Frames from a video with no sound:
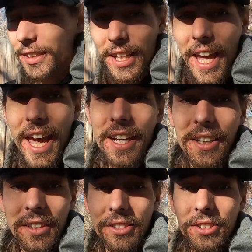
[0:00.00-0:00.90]
They had
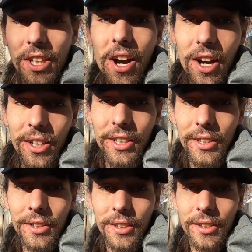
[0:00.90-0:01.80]
it in stock.
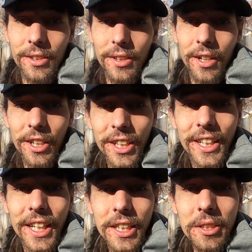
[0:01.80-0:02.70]
Are you
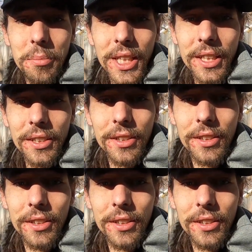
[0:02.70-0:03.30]
kidding me?